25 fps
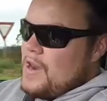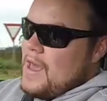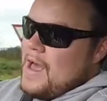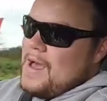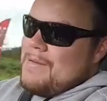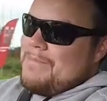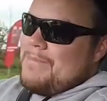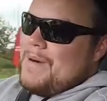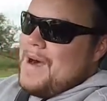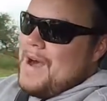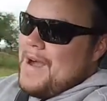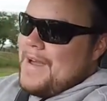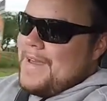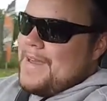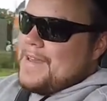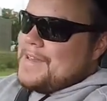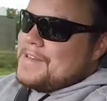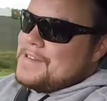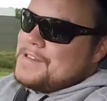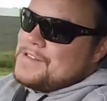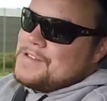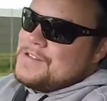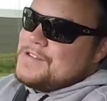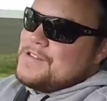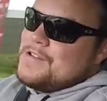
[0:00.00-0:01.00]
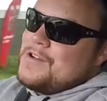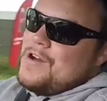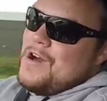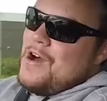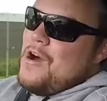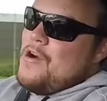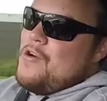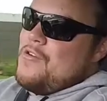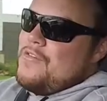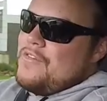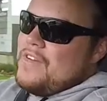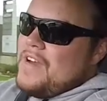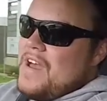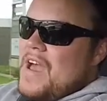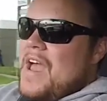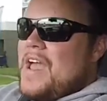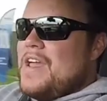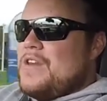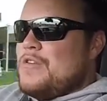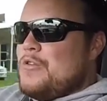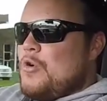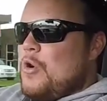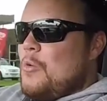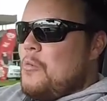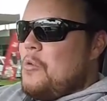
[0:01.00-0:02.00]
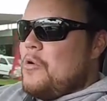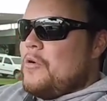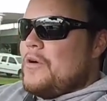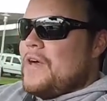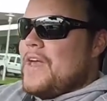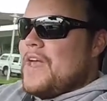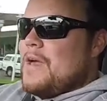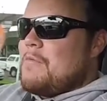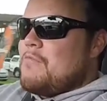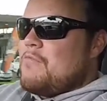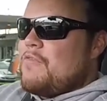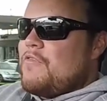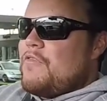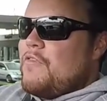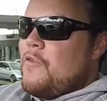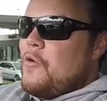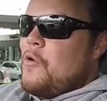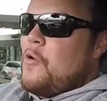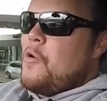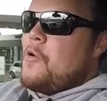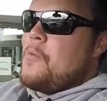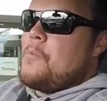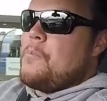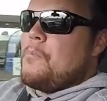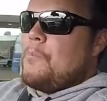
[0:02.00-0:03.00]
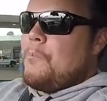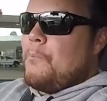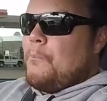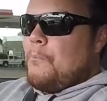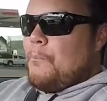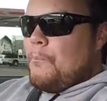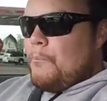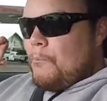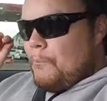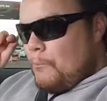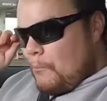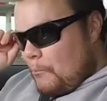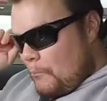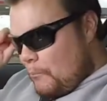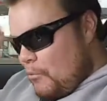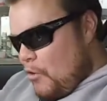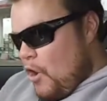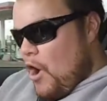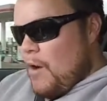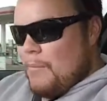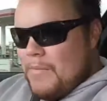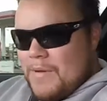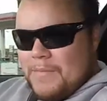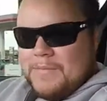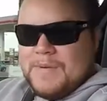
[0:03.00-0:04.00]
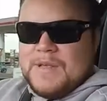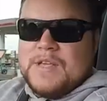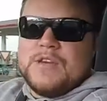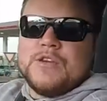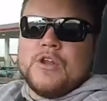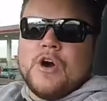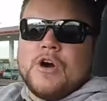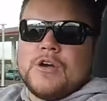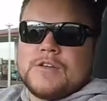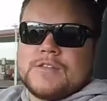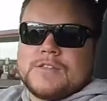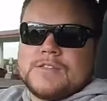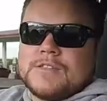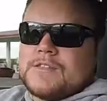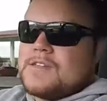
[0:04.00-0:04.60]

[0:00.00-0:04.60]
I buy it over a normal M4? Probably not.